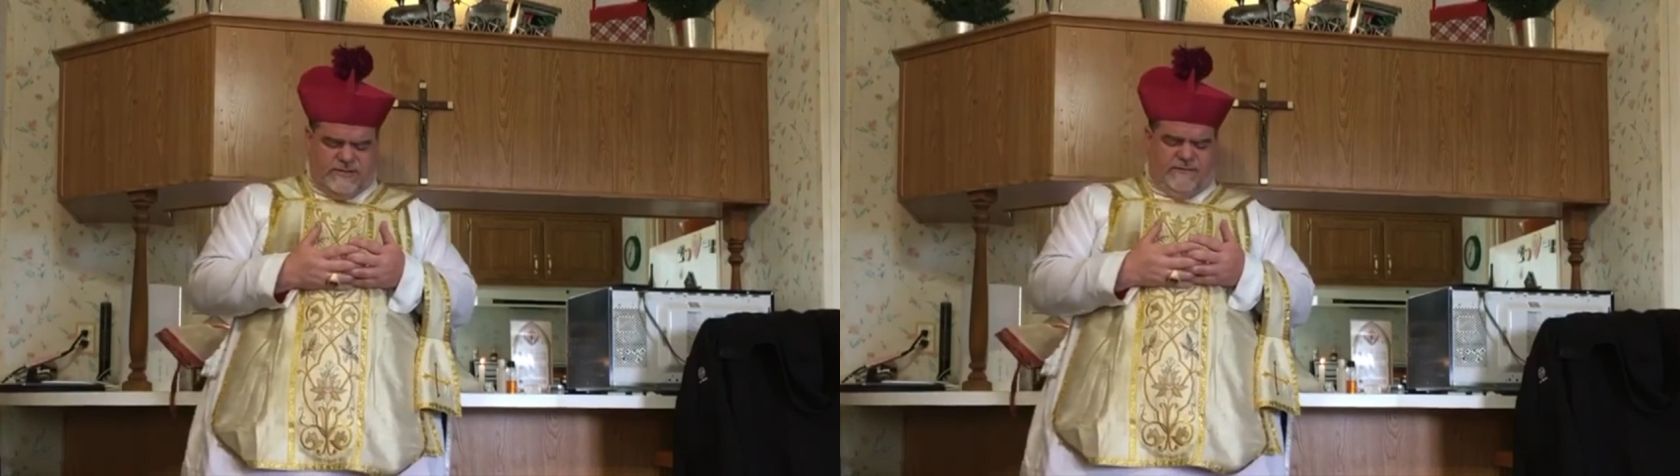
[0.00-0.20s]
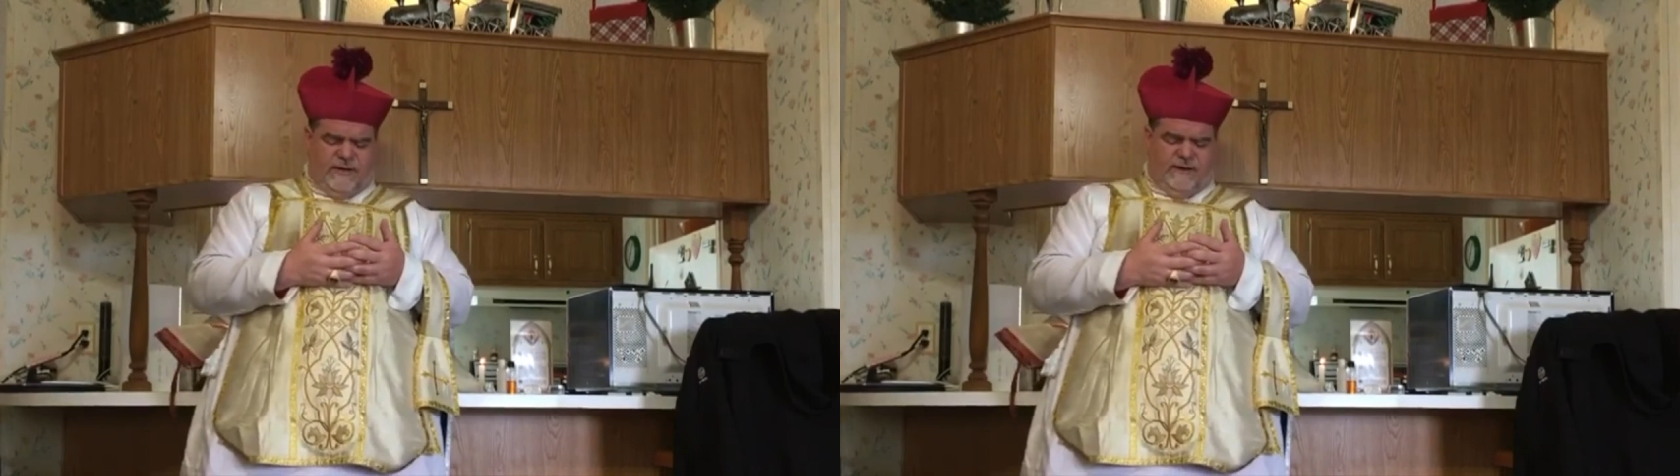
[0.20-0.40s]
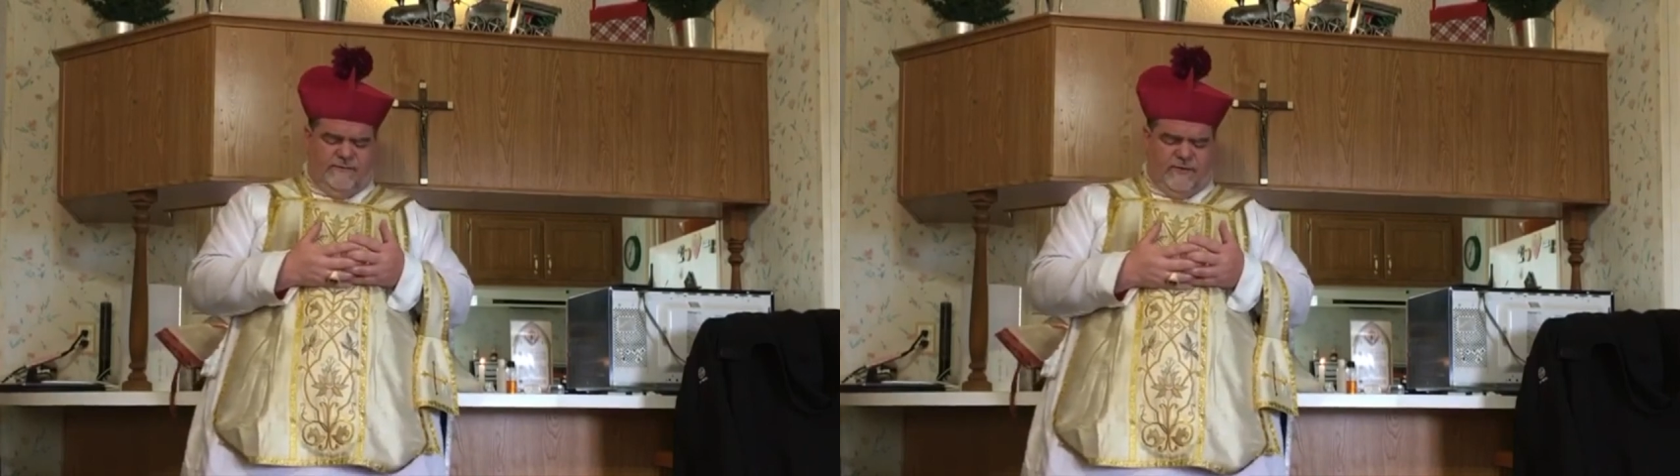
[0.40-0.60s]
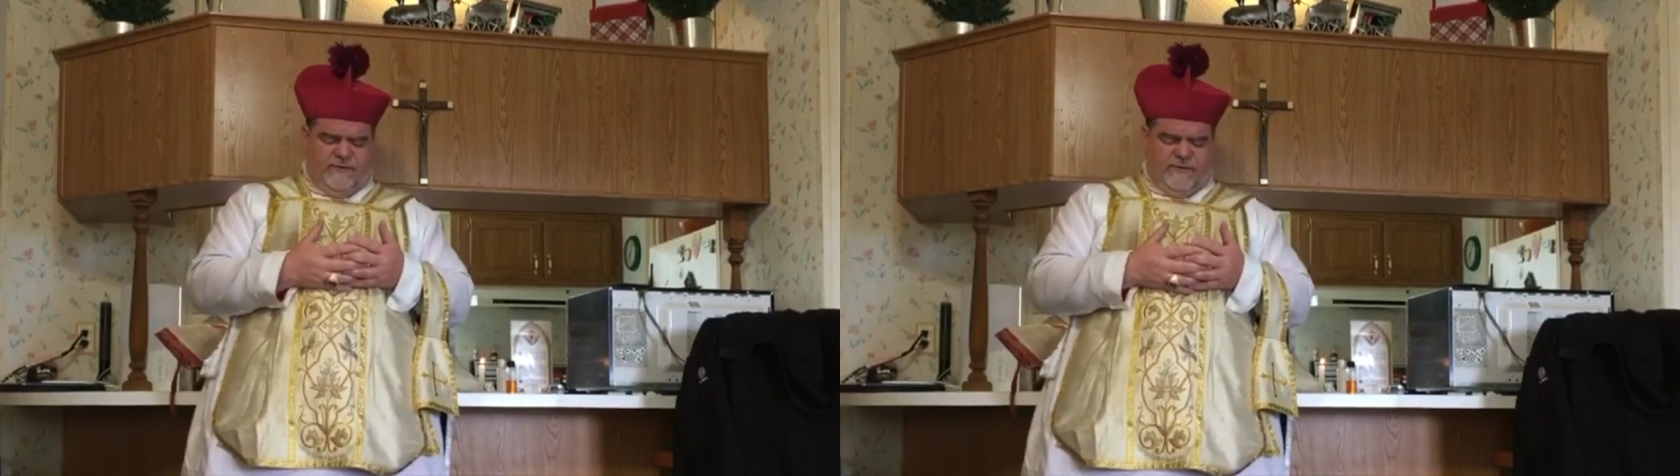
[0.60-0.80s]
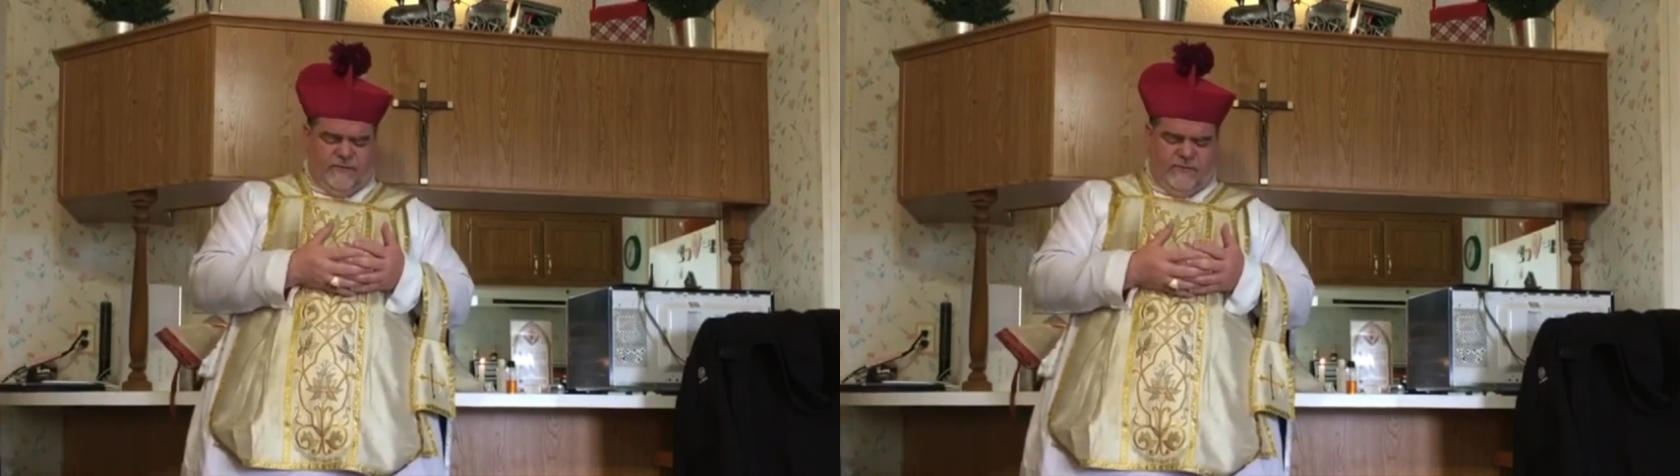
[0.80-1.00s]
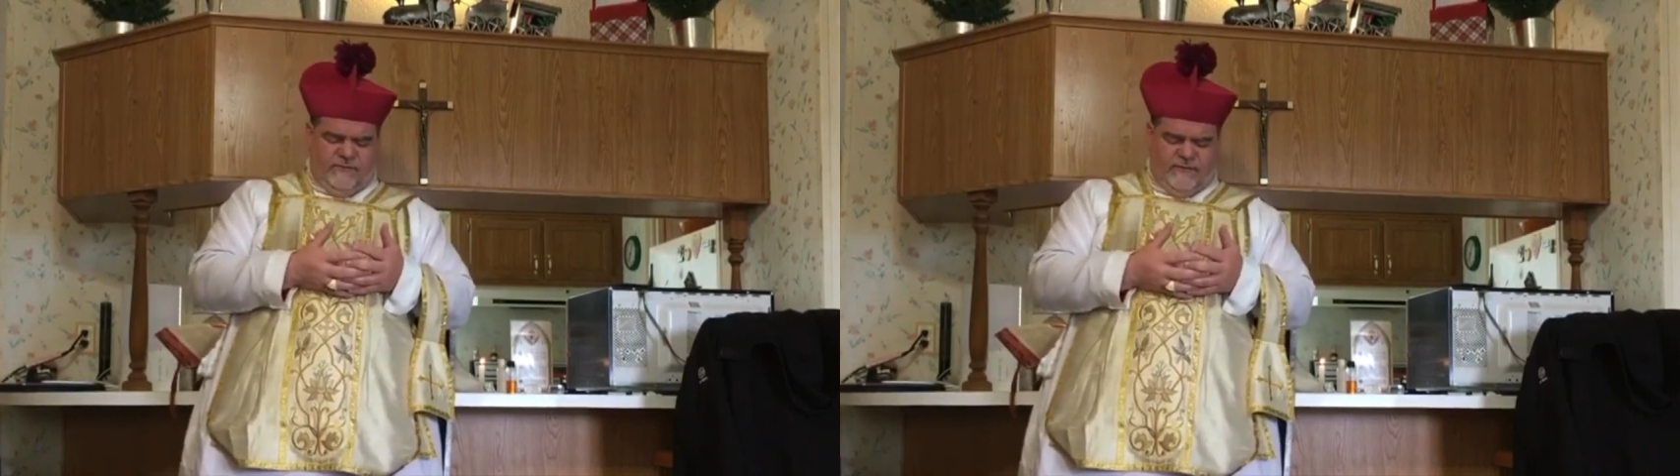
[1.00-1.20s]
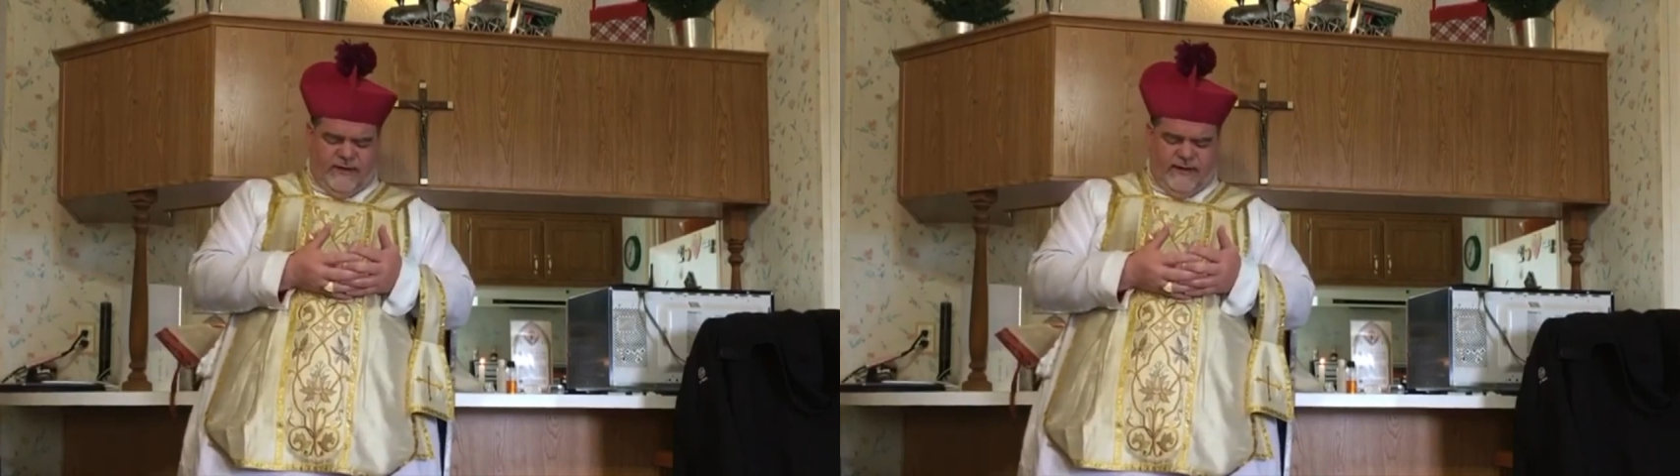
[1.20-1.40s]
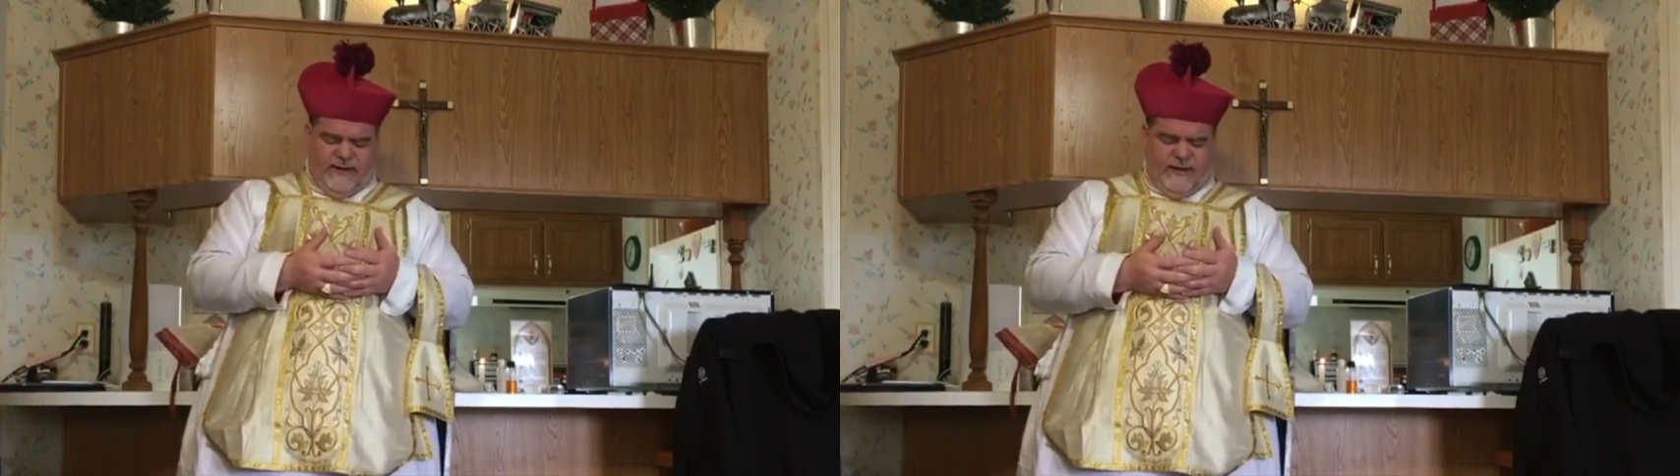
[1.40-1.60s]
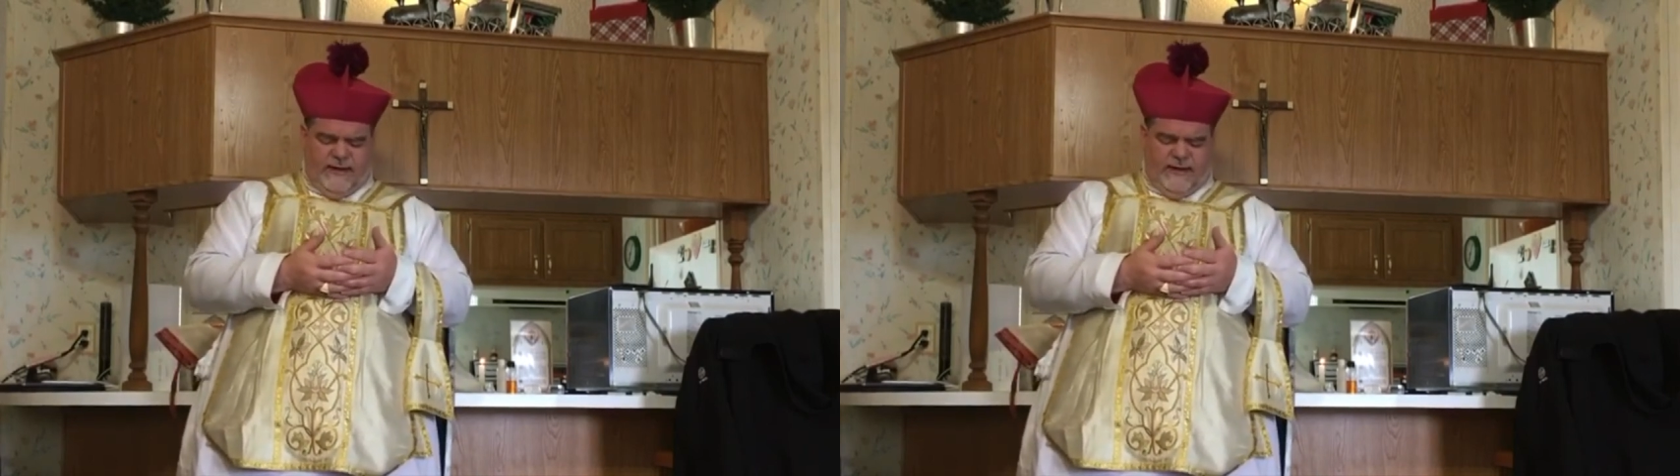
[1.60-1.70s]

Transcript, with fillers: have confidence that he will provide,